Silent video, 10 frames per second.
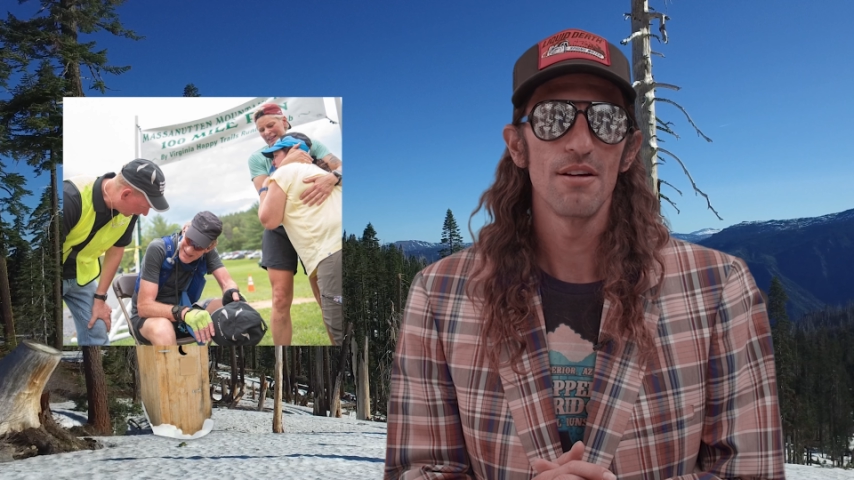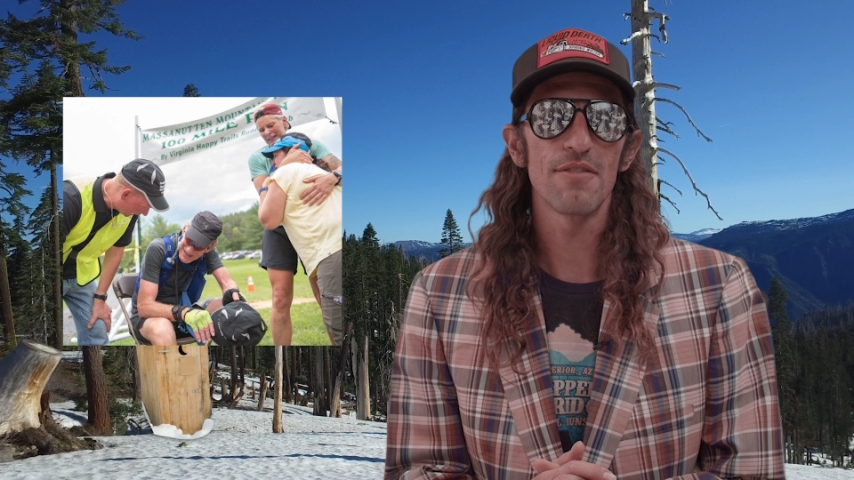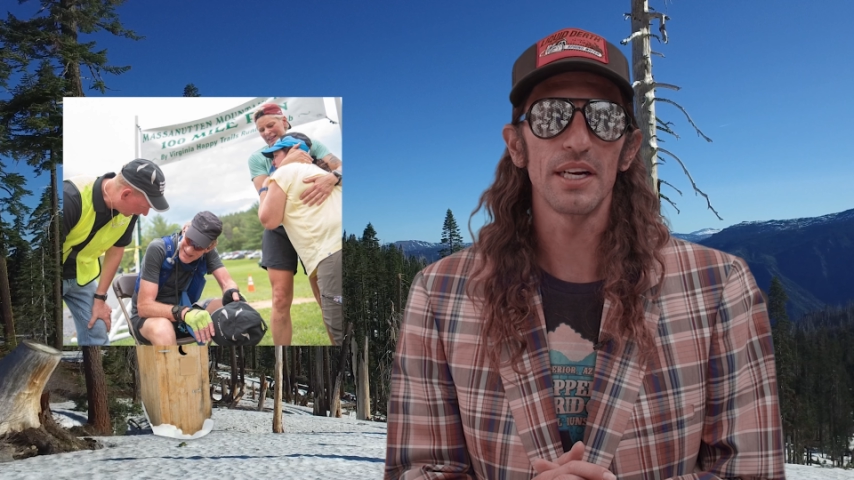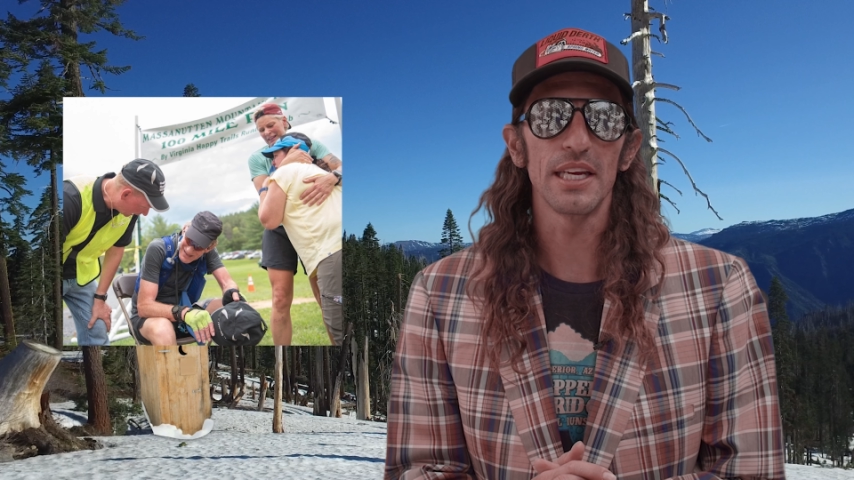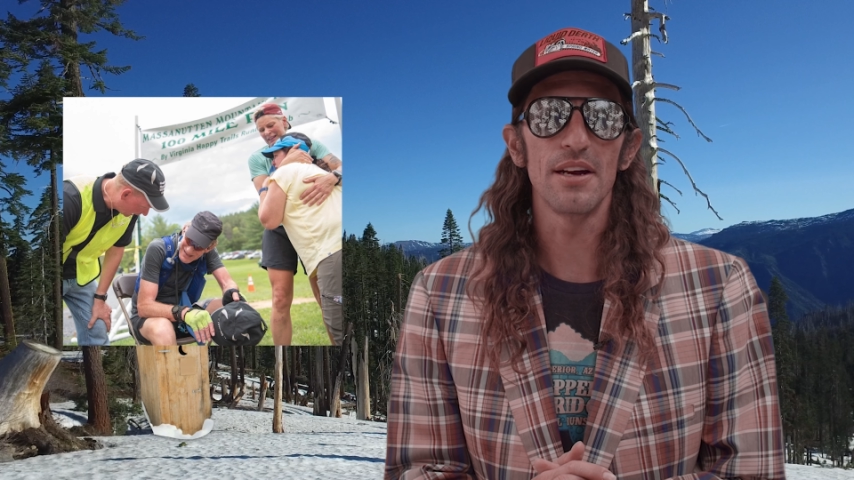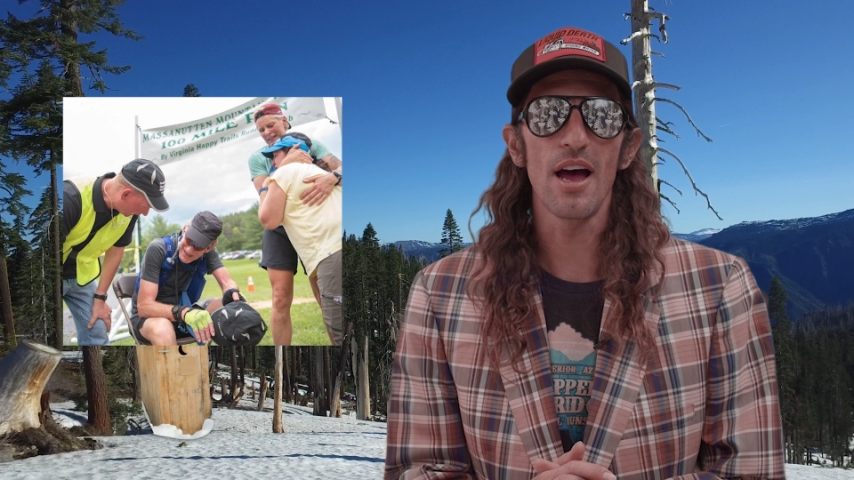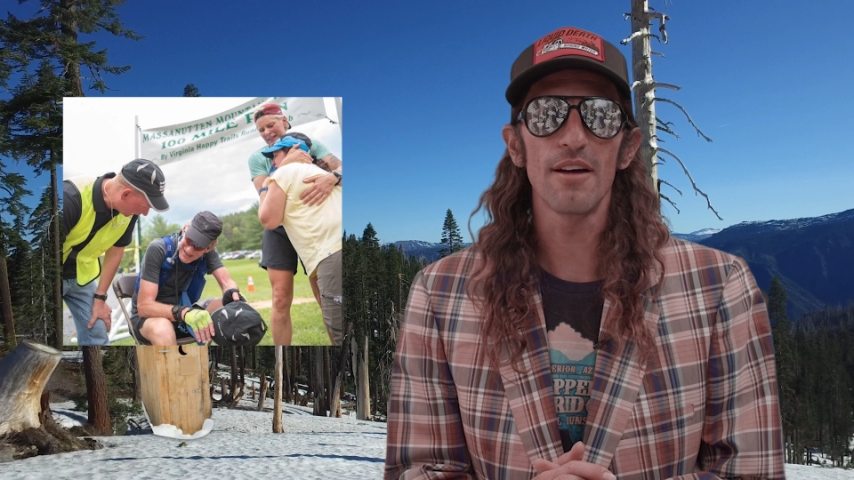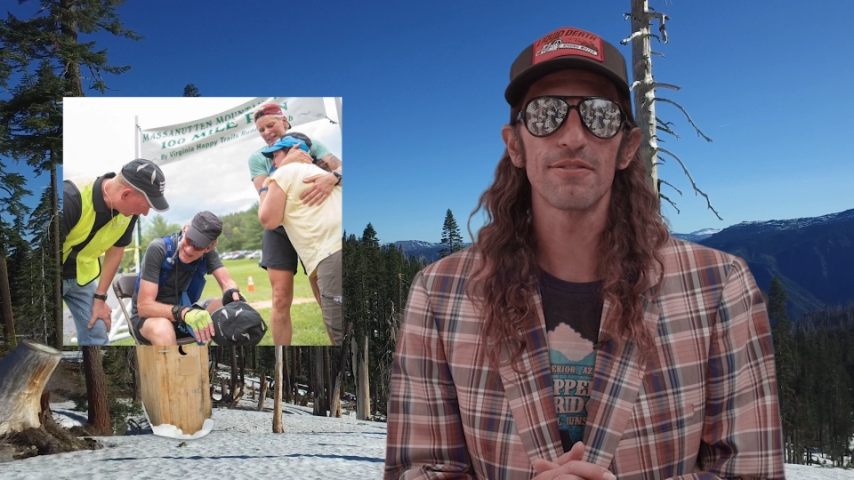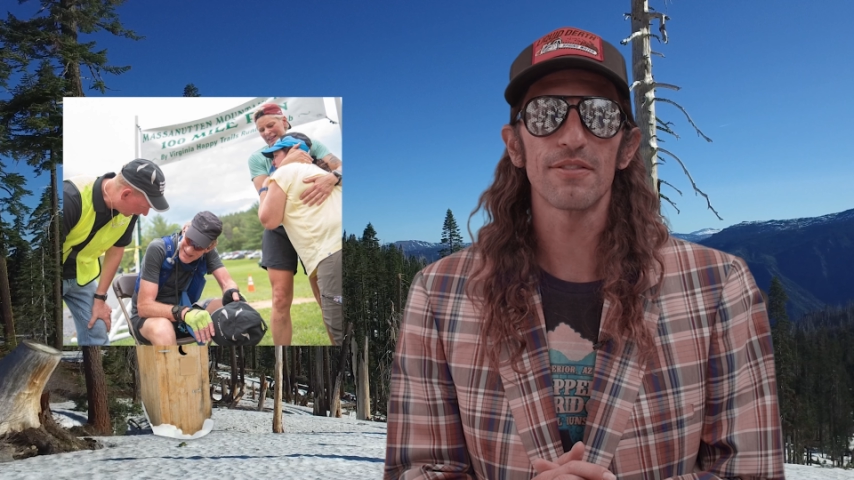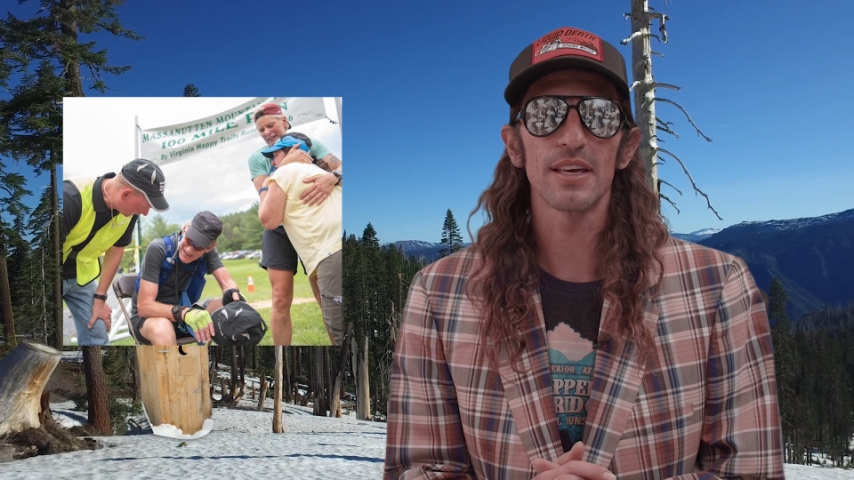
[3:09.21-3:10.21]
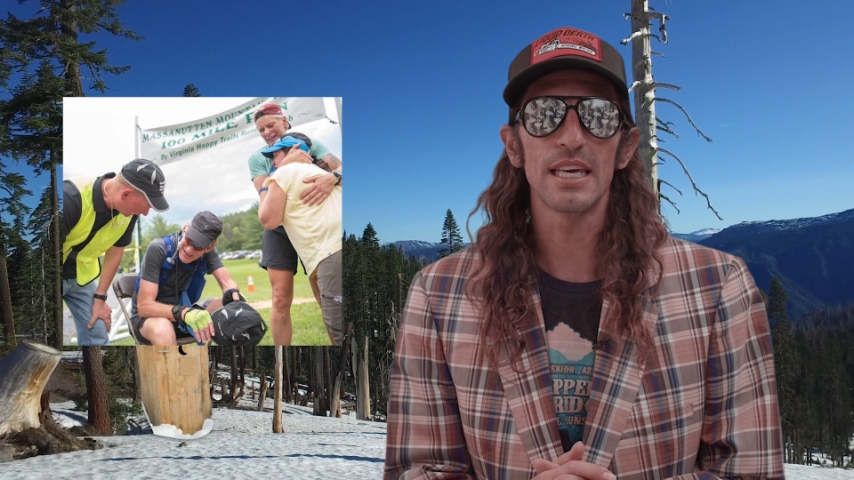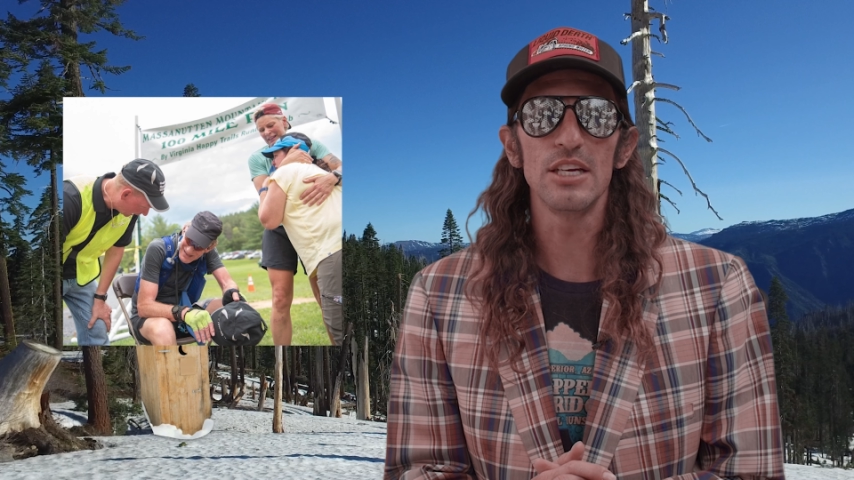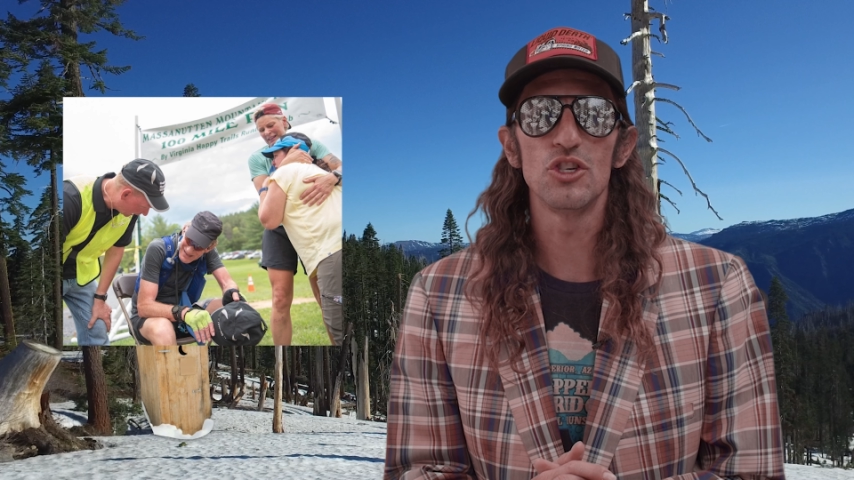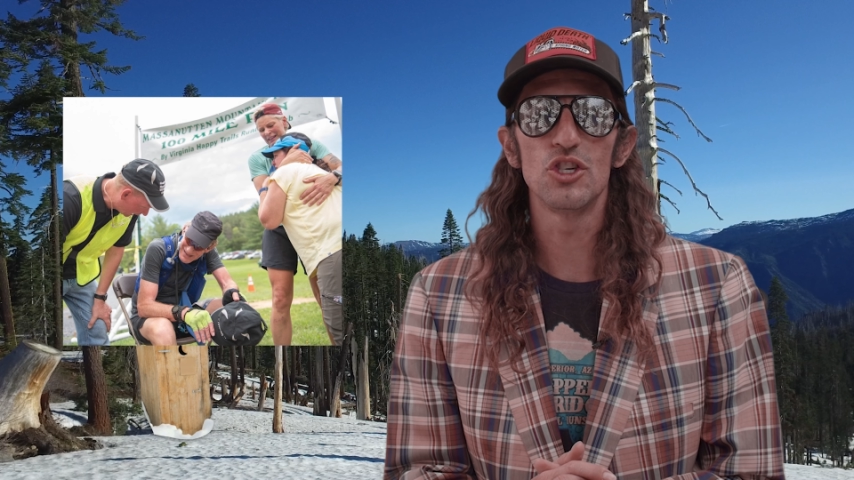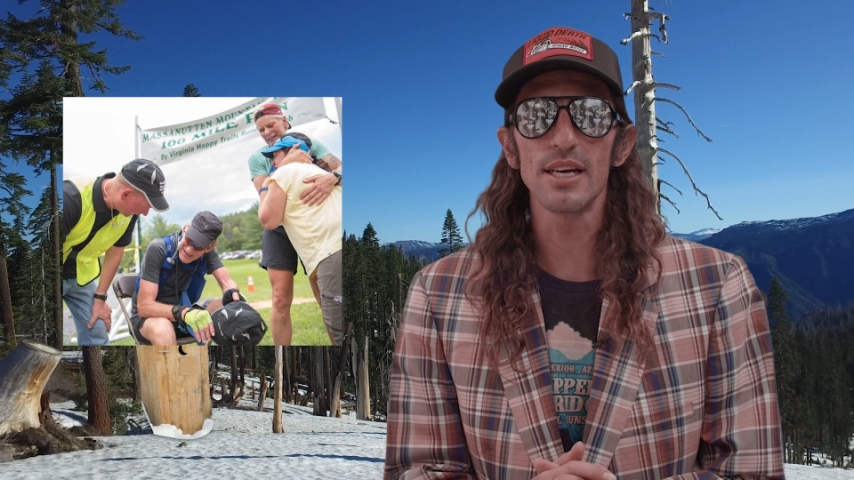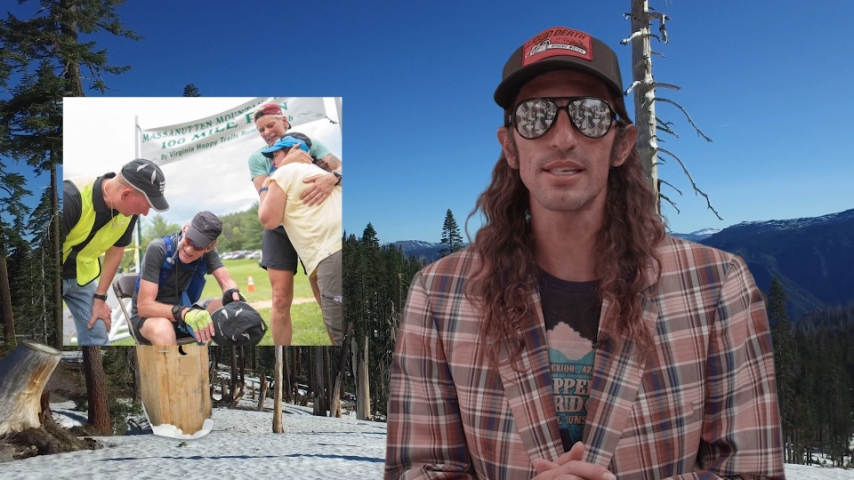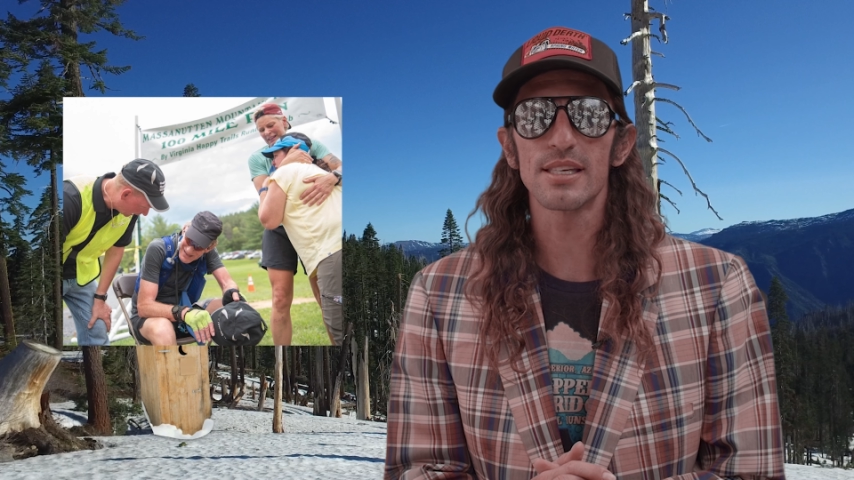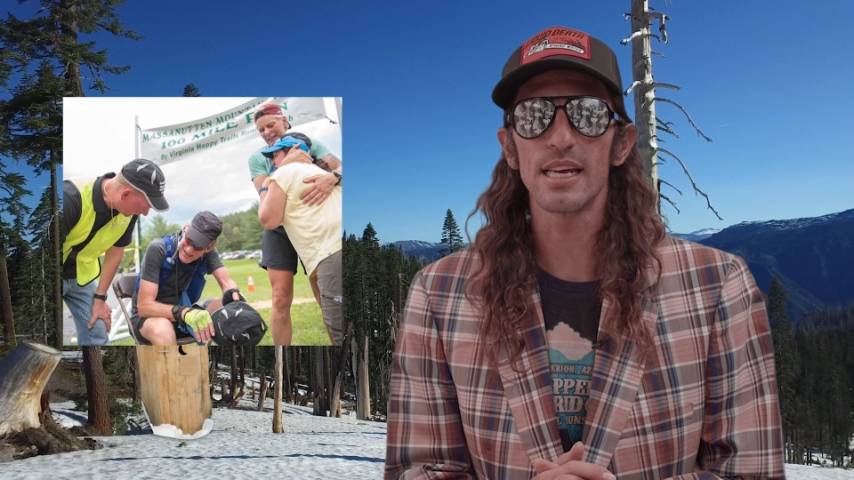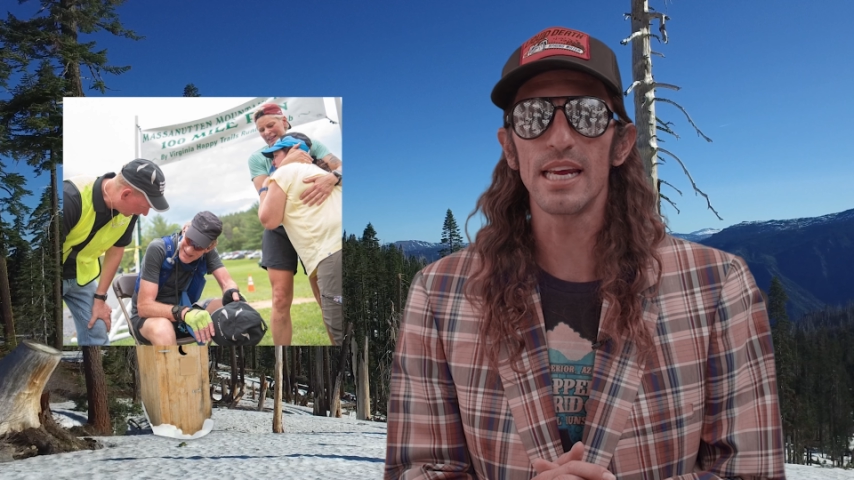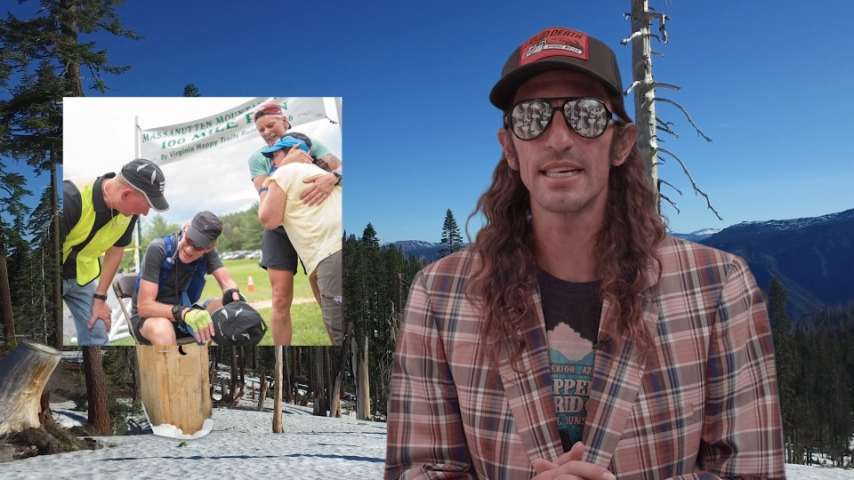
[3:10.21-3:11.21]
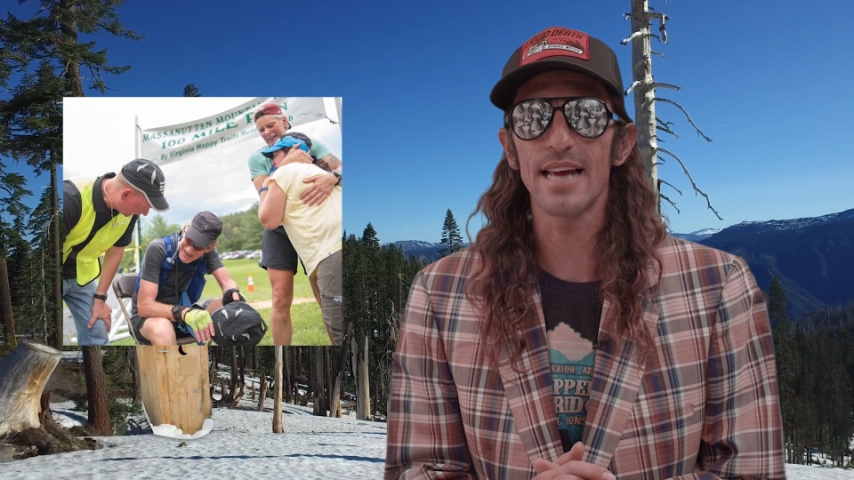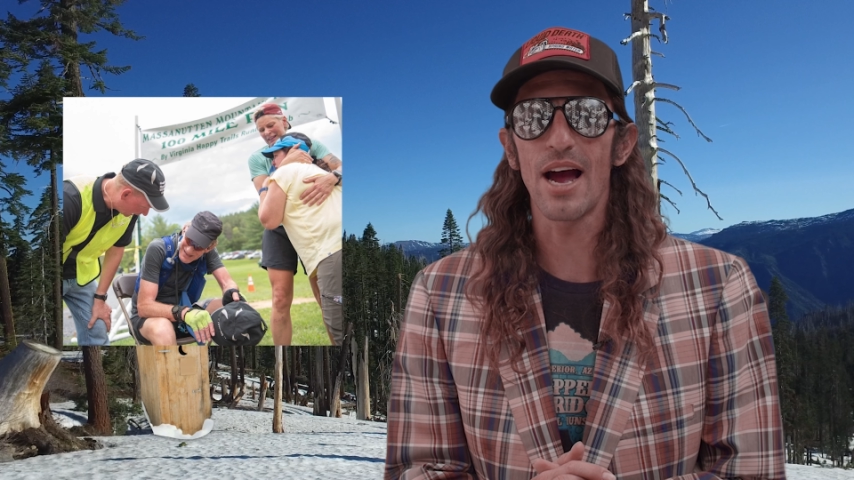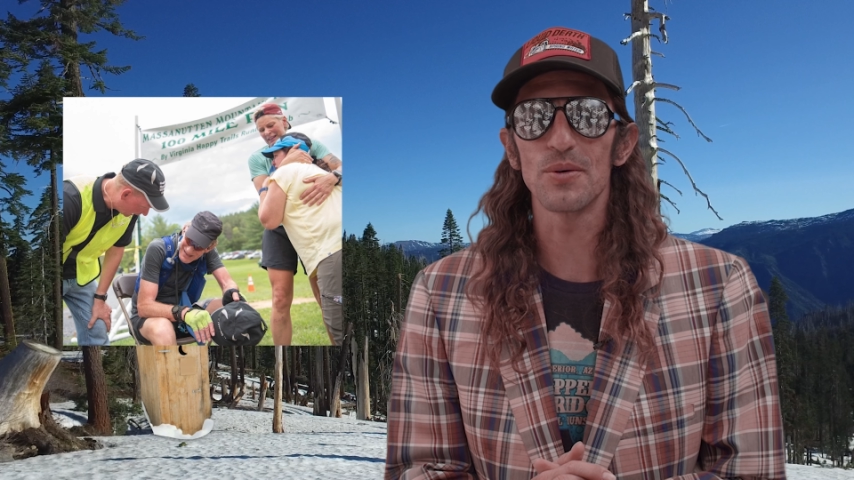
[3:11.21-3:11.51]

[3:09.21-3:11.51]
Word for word: Funny enough, he just eked out